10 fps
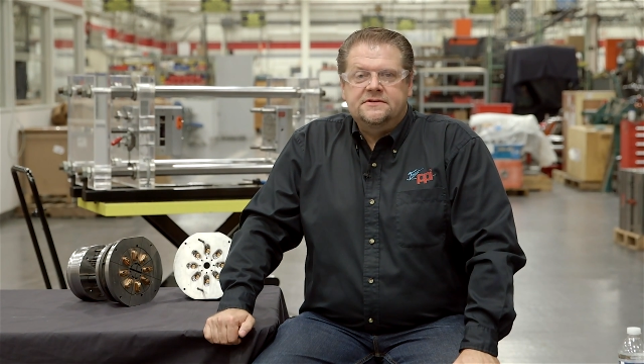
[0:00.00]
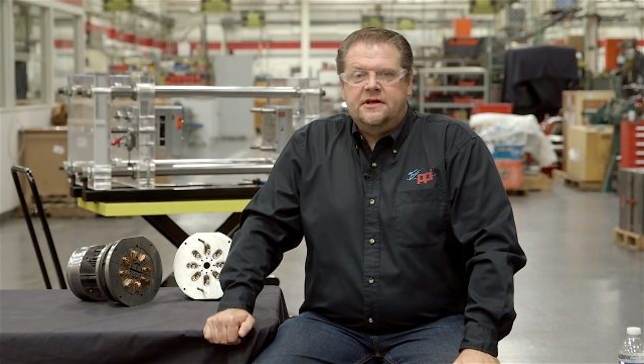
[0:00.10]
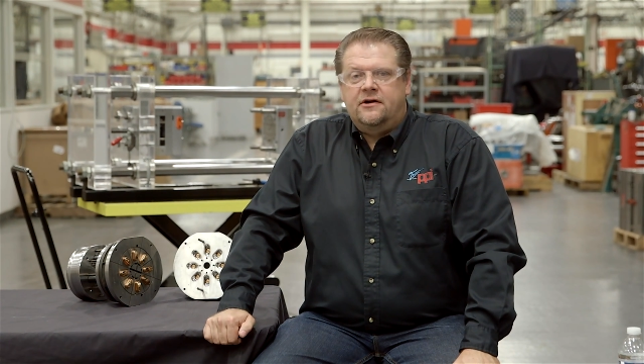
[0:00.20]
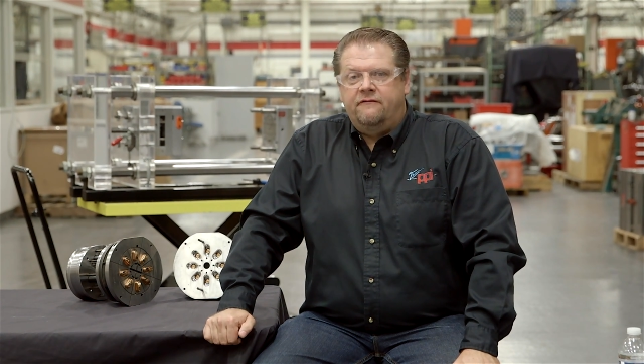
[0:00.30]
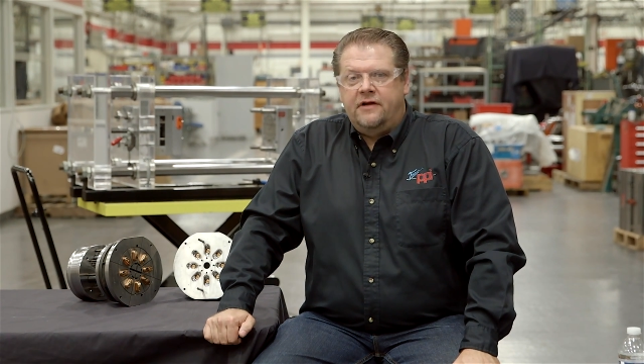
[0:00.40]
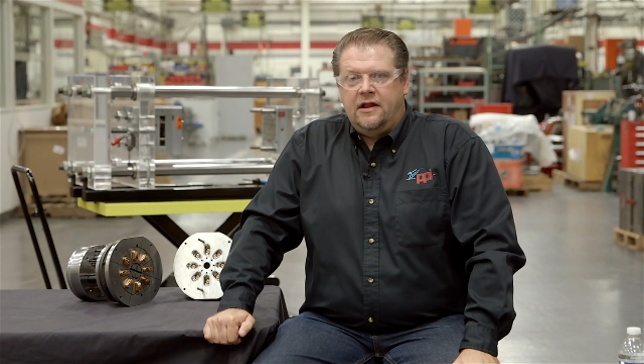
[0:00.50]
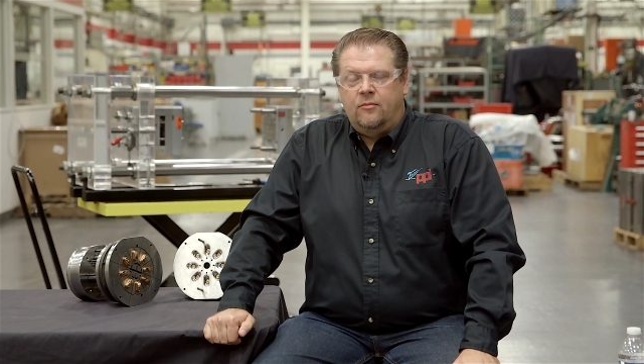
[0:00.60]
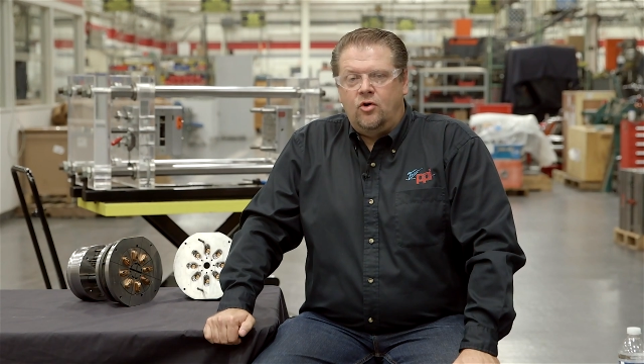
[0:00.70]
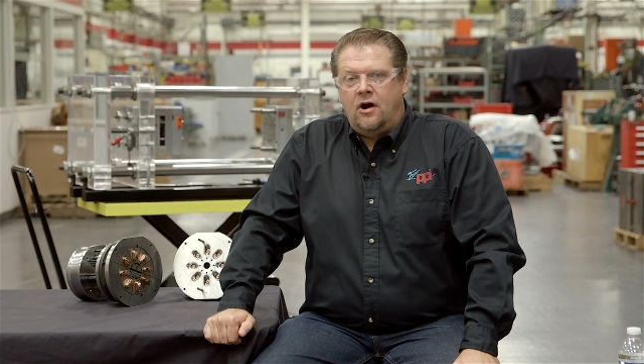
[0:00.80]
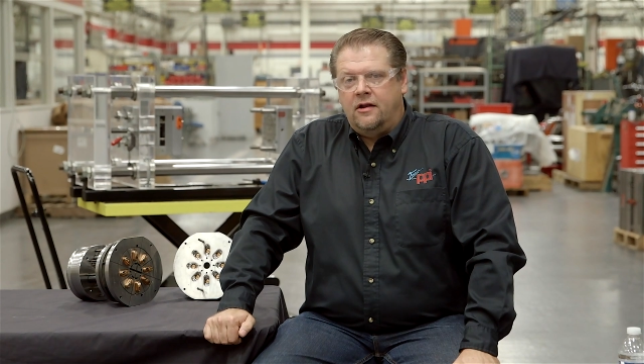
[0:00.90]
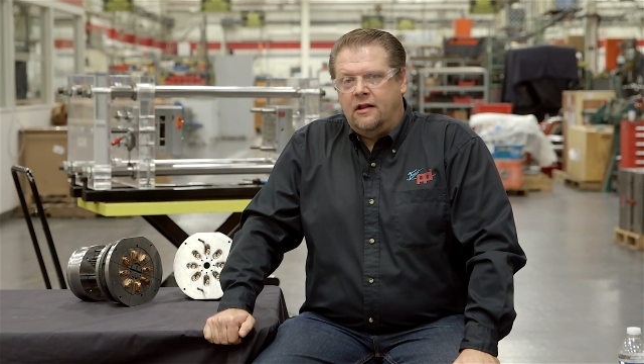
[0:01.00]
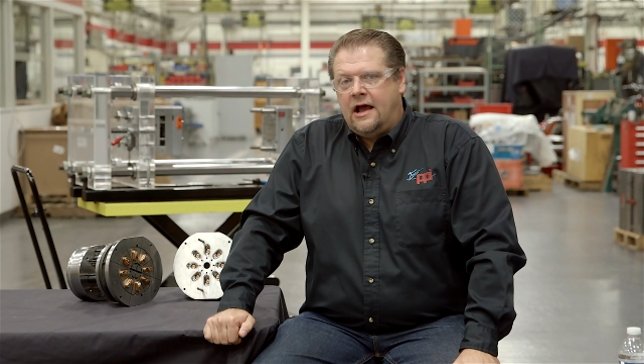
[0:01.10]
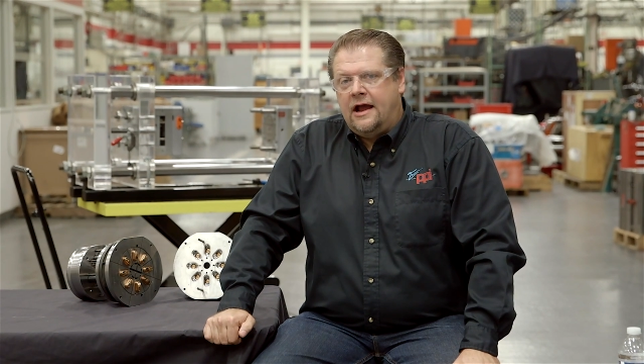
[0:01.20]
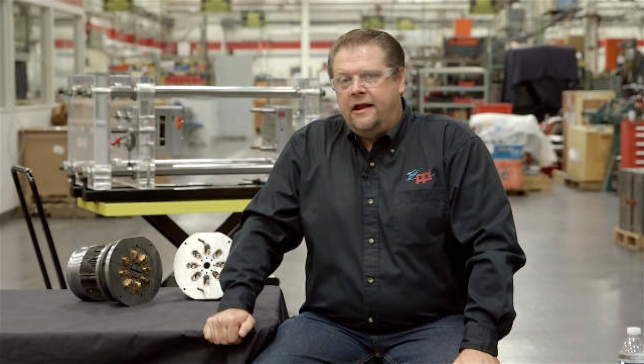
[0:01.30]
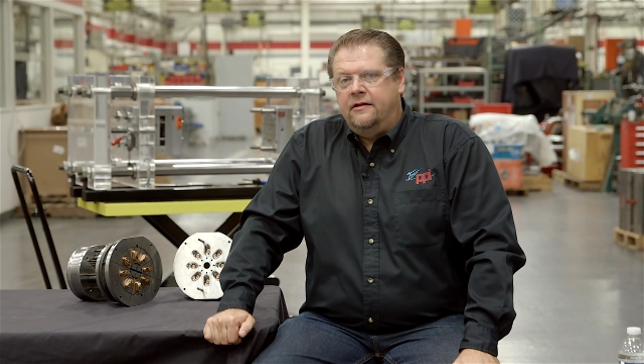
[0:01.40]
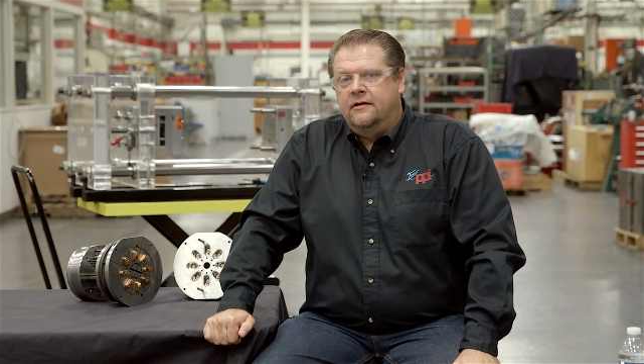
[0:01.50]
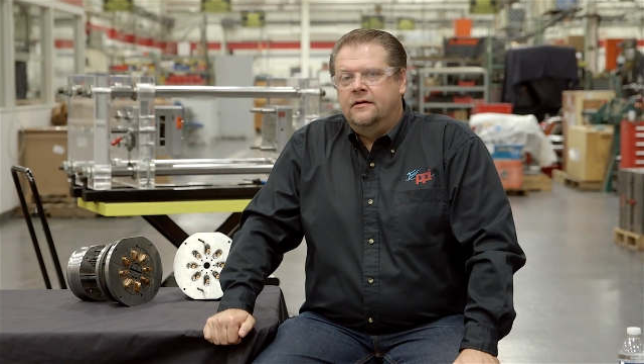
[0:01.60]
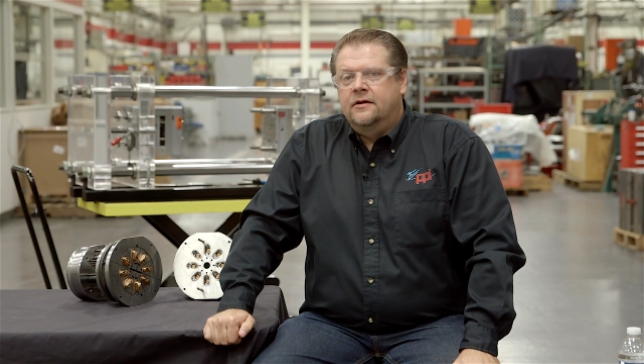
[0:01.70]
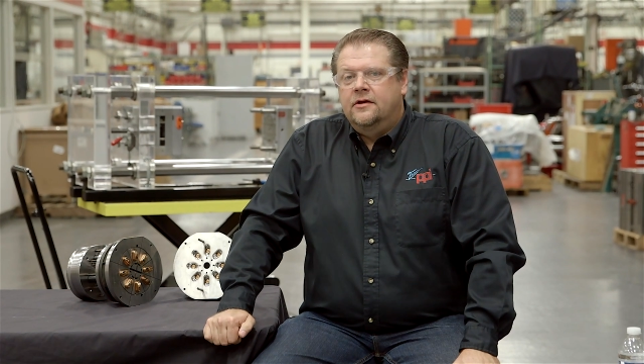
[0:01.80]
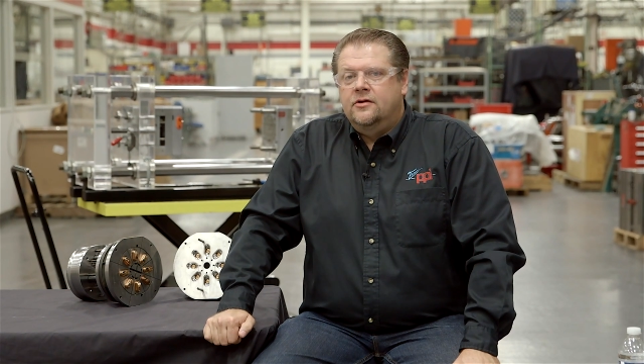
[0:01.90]
that are available online,
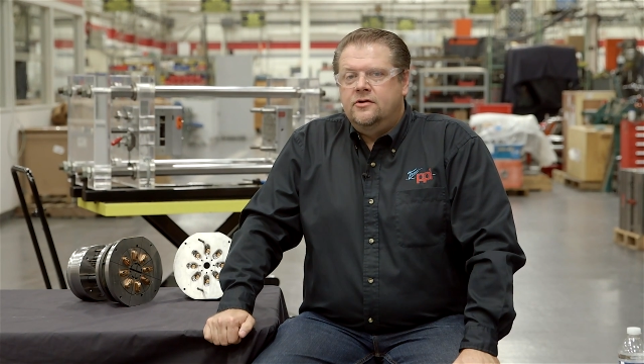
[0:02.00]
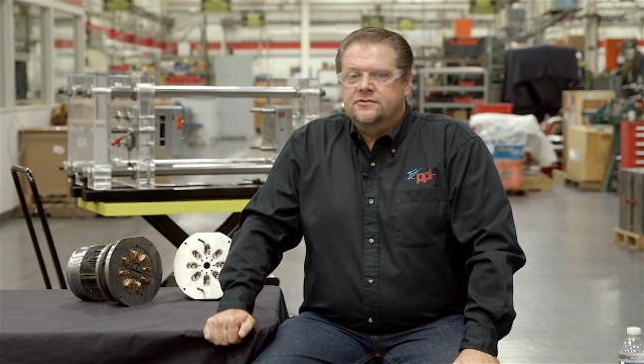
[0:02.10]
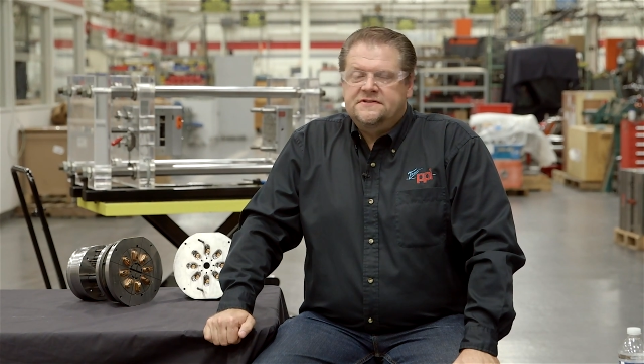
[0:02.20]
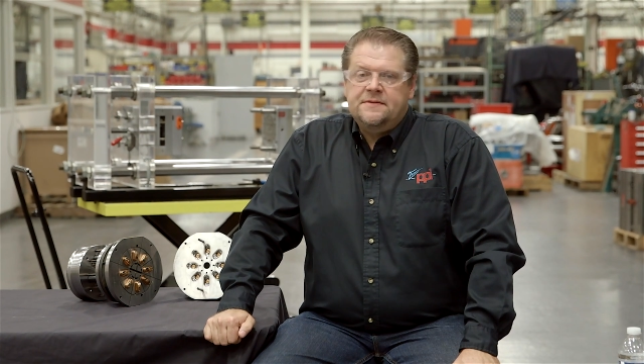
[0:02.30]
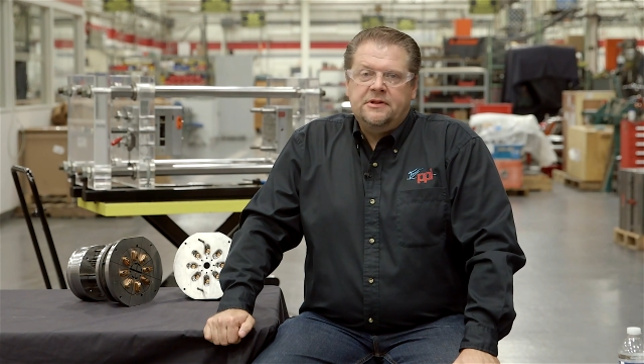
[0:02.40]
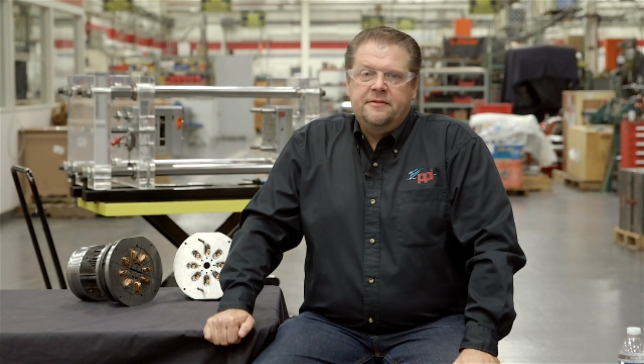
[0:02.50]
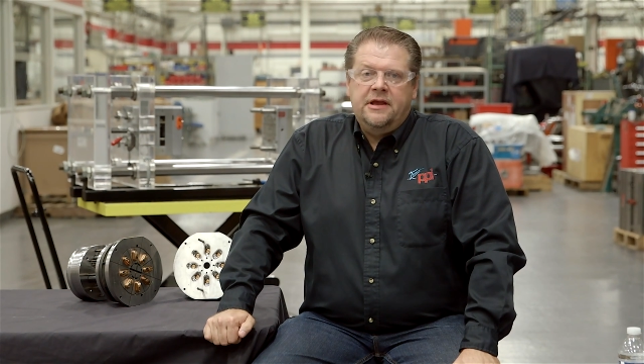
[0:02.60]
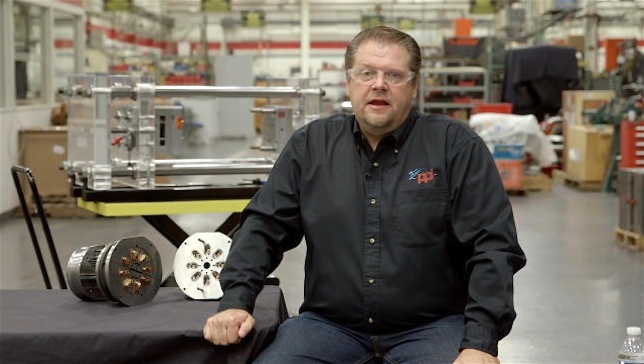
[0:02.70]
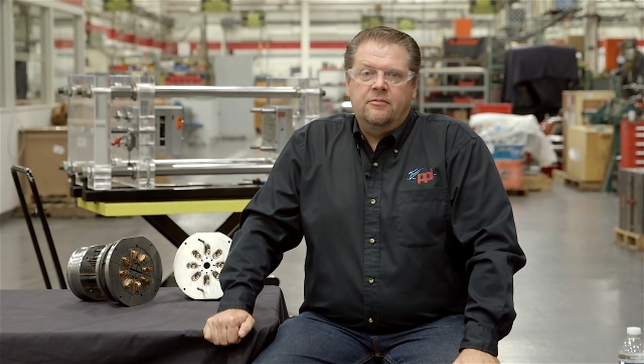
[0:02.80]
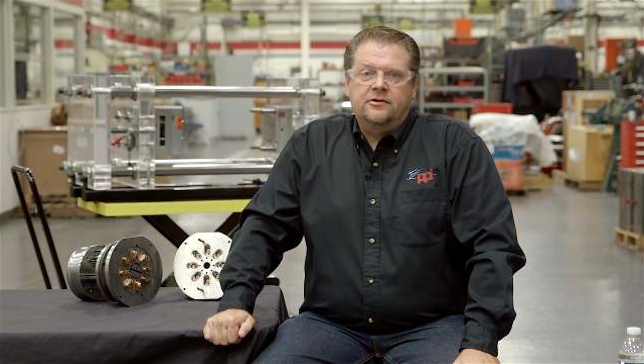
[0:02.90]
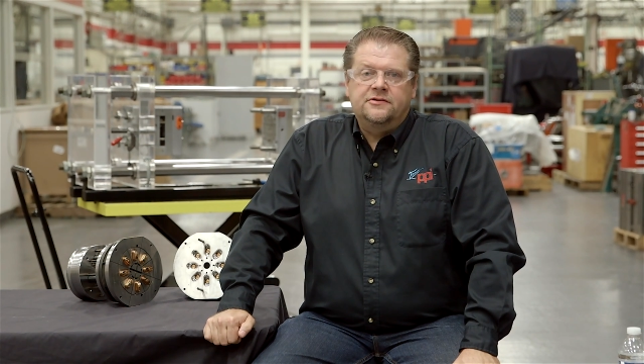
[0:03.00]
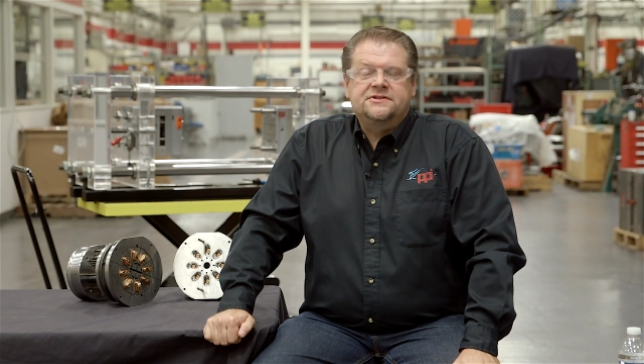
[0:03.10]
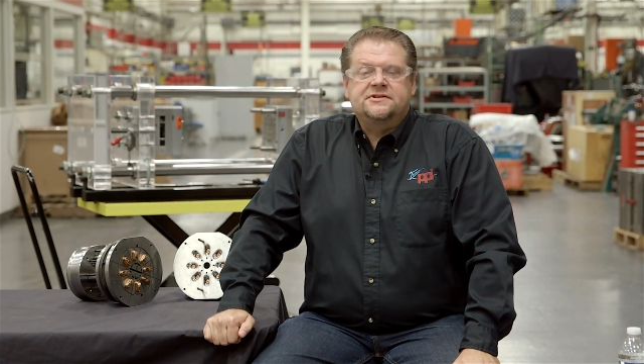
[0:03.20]
you'll simply be able to